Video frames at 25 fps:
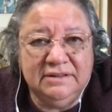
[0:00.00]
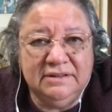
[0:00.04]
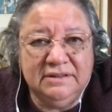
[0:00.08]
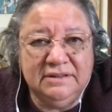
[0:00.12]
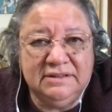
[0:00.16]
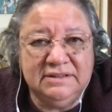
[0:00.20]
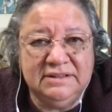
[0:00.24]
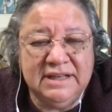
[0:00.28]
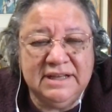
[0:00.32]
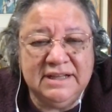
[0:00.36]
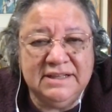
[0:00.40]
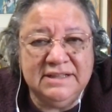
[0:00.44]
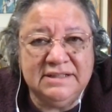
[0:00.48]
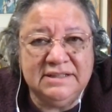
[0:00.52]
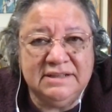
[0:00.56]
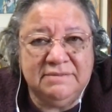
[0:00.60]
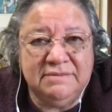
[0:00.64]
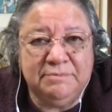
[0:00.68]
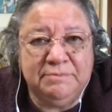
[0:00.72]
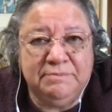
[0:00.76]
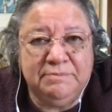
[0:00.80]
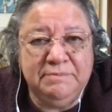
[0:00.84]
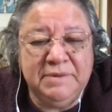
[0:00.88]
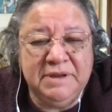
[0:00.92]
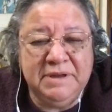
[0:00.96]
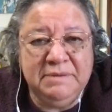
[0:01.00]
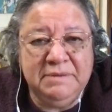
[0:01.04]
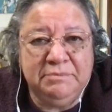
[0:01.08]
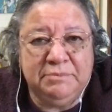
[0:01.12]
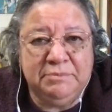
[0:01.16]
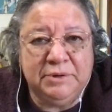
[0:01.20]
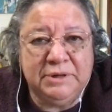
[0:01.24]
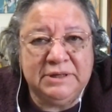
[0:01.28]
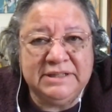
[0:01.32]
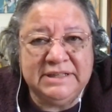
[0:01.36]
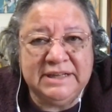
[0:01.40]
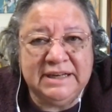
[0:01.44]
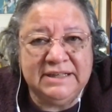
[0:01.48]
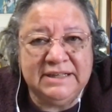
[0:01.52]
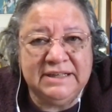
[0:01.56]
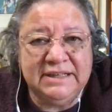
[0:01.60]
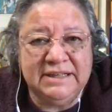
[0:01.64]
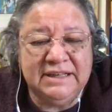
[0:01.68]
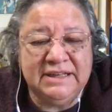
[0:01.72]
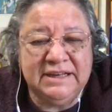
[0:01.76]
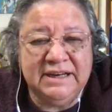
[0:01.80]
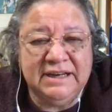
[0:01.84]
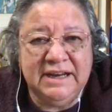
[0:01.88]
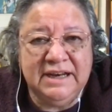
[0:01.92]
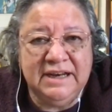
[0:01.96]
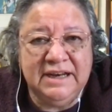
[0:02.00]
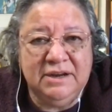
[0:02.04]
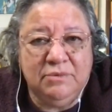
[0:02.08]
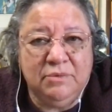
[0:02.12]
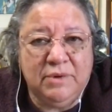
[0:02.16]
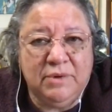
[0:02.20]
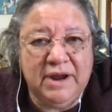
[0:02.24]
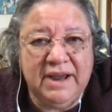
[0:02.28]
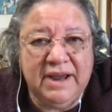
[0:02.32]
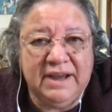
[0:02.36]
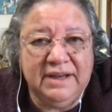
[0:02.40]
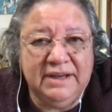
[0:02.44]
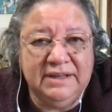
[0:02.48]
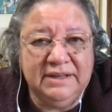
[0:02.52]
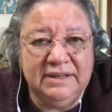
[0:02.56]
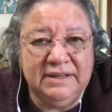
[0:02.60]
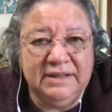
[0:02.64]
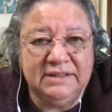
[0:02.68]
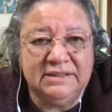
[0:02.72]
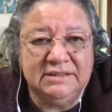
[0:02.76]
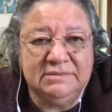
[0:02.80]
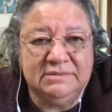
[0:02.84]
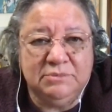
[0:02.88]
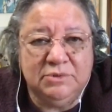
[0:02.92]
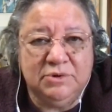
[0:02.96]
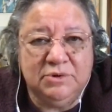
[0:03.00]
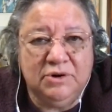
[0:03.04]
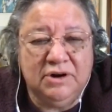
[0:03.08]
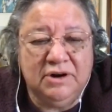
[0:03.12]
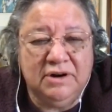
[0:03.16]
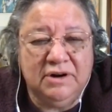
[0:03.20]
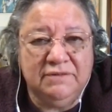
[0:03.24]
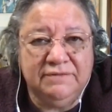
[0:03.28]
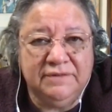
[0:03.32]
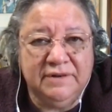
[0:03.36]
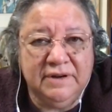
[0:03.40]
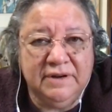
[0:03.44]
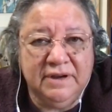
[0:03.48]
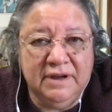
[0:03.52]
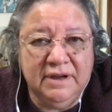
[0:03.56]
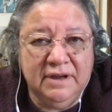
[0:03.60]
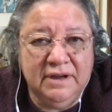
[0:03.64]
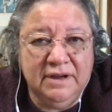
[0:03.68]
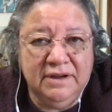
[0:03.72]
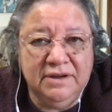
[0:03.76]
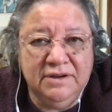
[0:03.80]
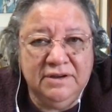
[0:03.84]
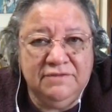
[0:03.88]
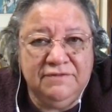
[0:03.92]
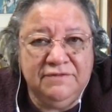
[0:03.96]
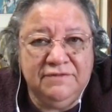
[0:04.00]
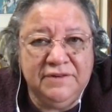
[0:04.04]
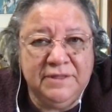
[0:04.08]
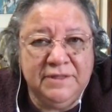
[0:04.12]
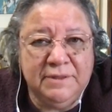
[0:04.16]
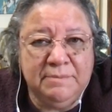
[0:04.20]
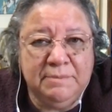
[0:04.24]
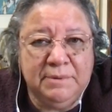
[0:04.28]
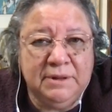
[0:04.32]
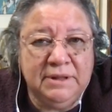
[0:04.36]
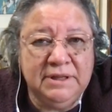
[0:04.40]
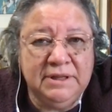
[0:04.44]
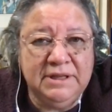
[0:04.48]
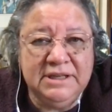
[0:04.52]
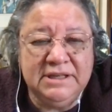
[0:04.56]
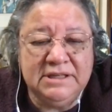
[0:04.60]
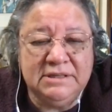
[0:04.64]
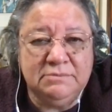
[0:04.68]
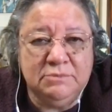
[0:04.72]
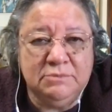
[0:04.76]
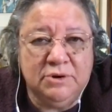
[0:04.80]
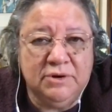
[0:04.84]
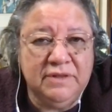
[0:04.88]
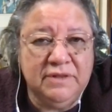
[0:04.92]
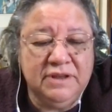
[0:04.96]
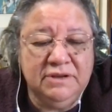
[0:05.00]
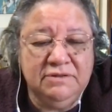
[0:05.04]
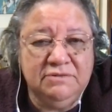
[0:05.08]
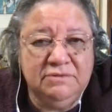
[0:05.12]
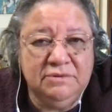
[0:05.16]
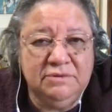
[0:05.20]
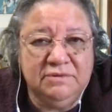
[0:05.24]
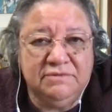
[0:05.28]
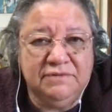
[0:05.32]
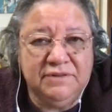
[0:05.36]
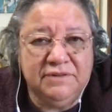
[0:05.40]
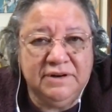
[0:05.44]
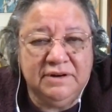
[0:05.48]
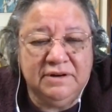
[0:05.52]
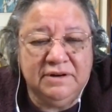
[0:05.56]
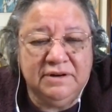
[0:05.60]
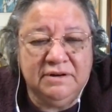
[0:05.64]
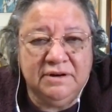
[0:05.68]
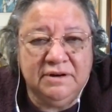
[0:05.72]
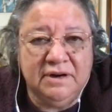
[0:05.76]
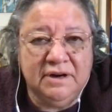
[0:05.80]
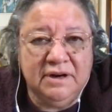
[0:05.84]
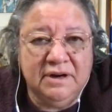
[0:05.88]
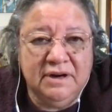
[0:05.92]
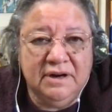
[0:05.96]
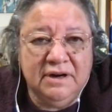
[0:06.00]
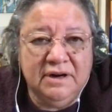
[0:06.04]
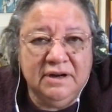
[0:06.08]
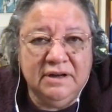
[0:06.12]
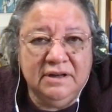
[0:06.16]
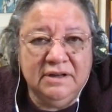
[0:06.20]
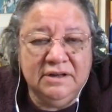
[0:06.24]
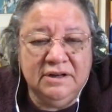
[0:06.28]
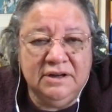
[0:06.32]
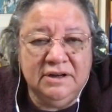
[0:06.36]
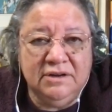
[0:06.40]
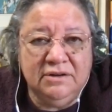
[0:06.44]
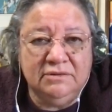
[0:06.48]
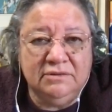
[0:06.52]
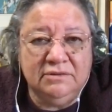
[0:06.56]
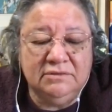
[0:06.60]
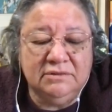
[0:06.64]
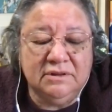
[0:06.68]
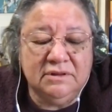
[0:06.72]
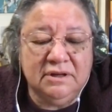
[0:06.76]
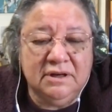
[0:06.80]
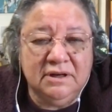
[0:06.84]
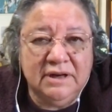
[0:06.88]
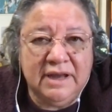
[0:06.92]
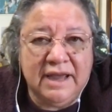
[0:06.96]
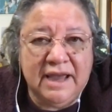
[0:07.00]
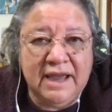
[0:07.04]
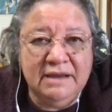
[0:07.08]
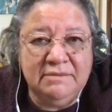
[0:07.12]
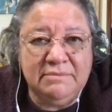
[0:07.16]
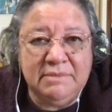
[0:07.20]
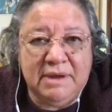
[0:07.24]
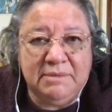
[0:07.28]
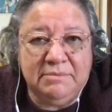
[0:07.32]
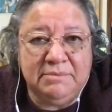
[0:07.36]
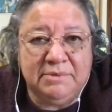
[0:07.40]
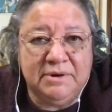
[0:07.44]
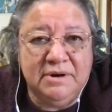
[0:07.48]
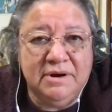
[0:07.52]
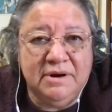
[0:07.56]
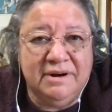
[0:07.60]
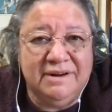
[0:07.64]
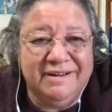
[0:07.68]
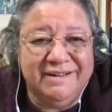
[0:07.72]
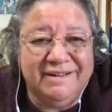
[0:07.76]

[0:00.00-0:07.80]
sense of being protected in any way. It's more of, you fear the police more than you would fear, you know, a gang member.